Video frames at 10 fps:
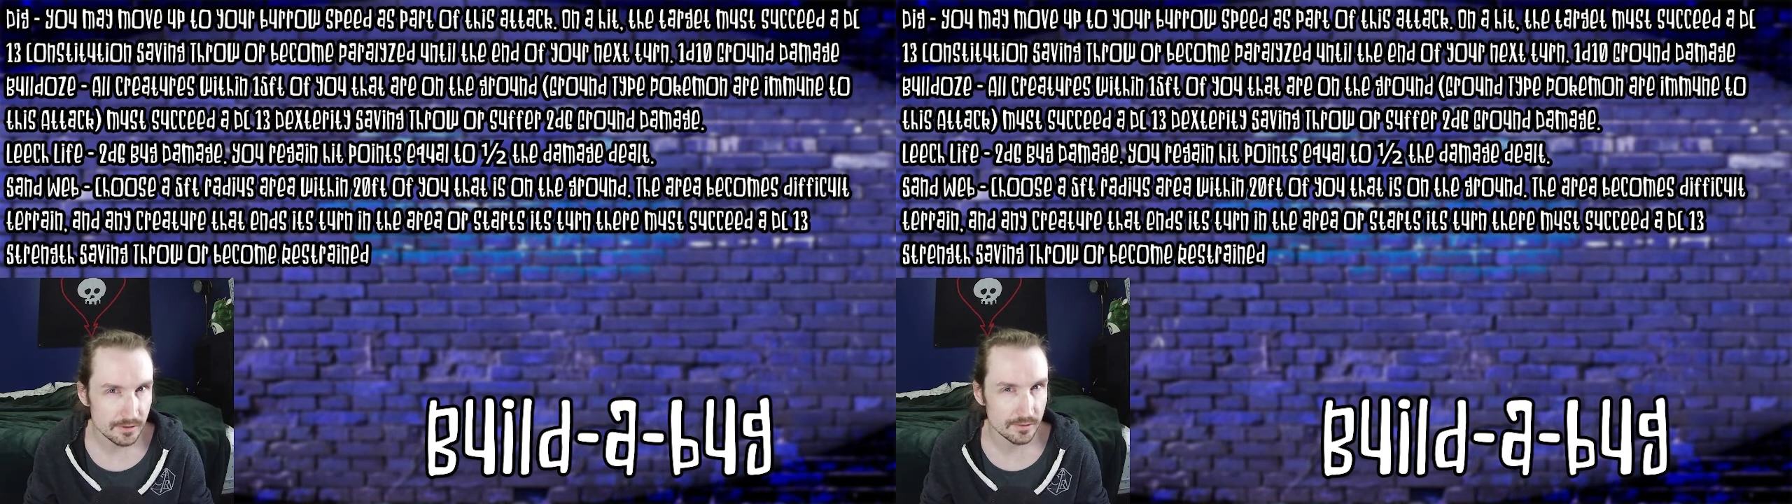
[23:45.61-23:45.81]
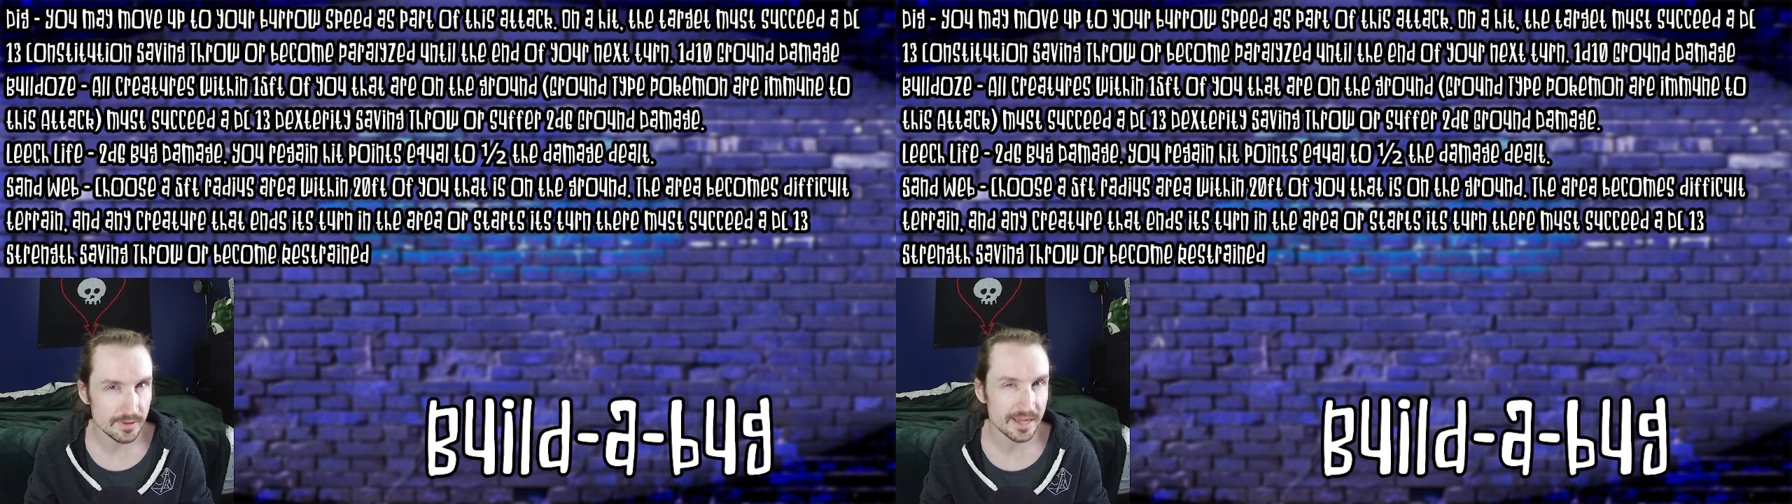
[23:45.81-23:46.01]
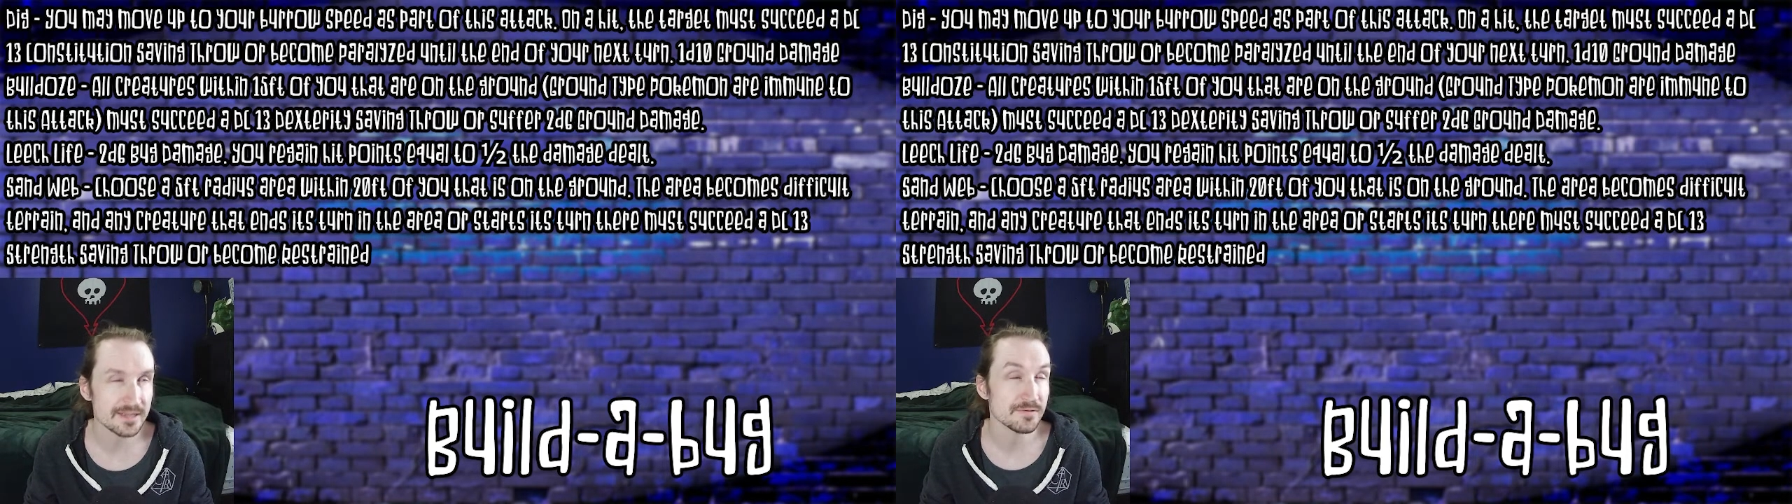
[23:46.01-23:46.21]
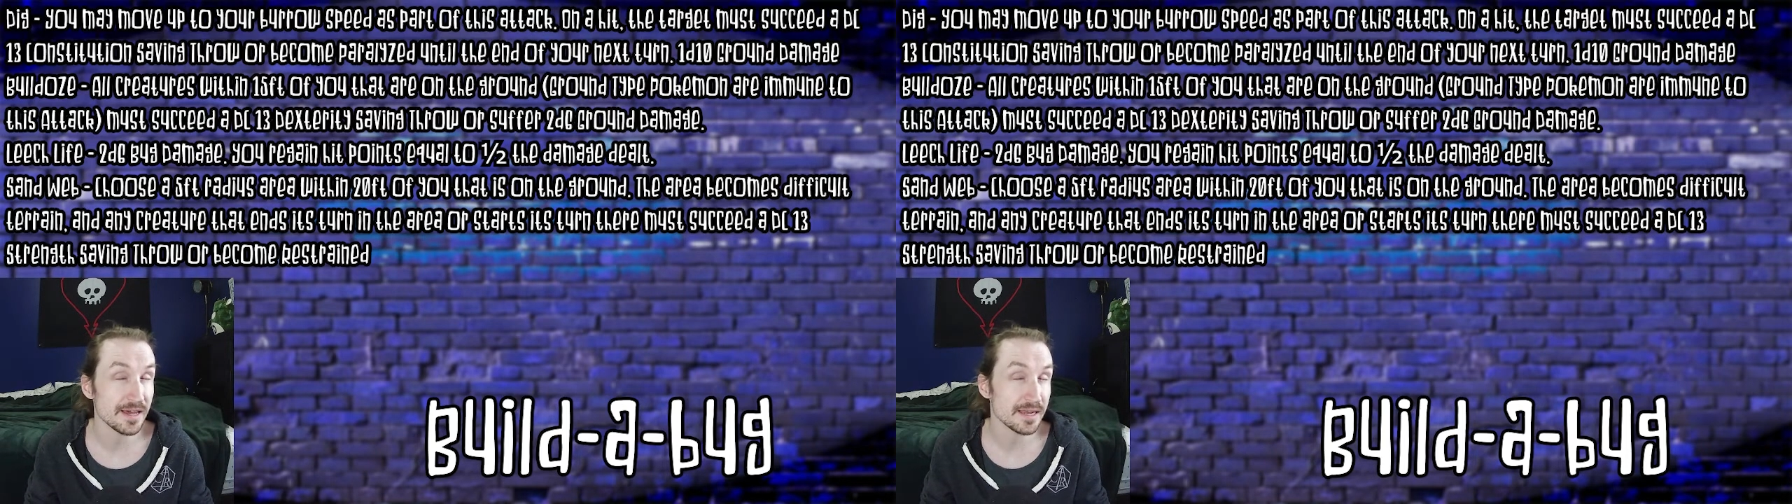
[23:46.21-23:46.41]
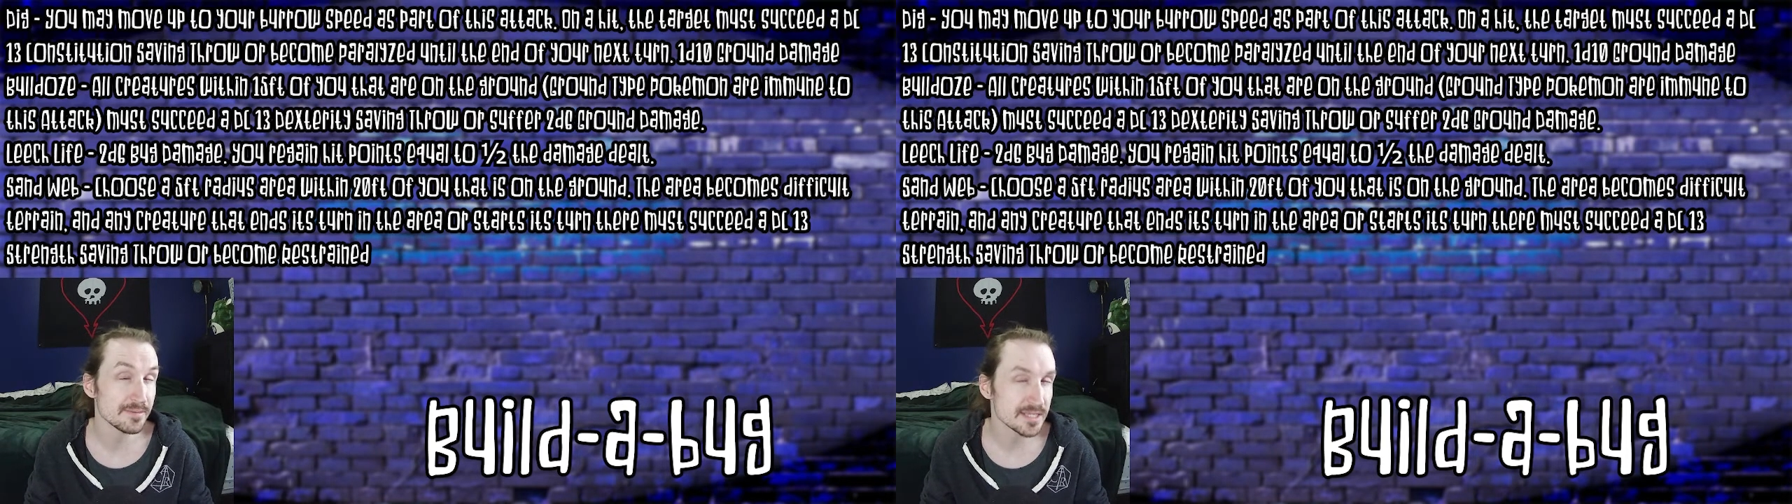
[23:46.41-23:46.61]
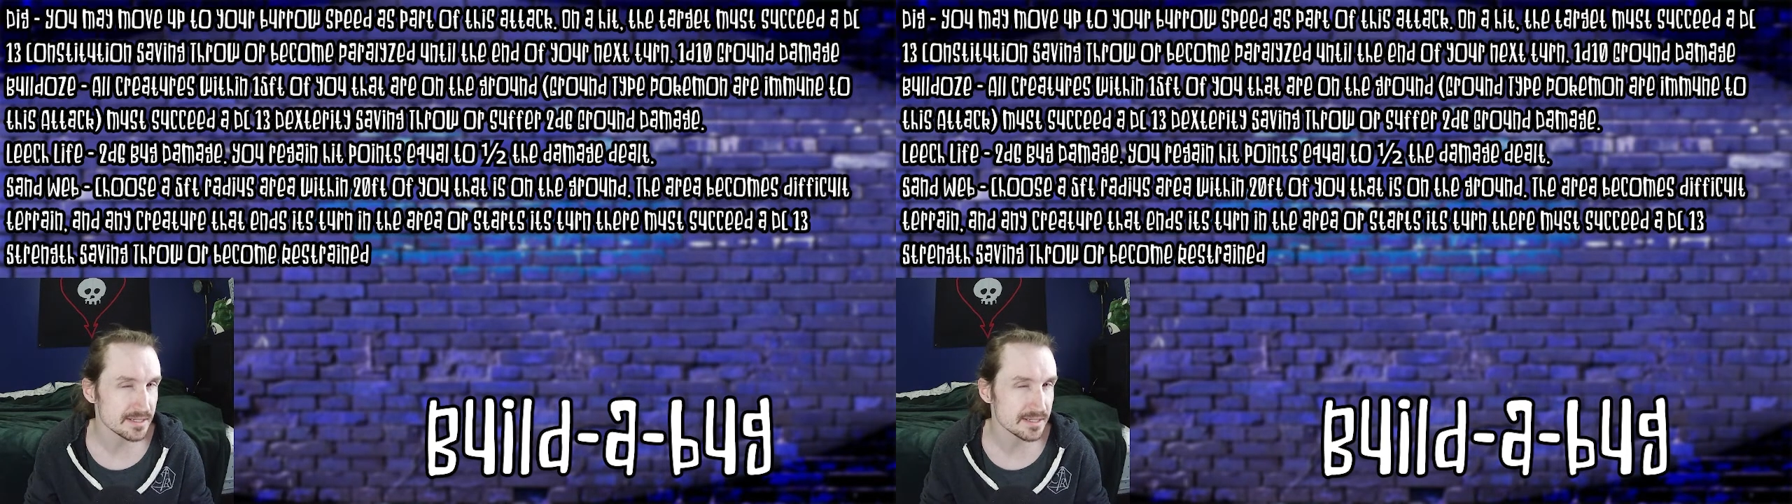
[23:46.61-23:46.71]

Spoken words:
or I guess venomous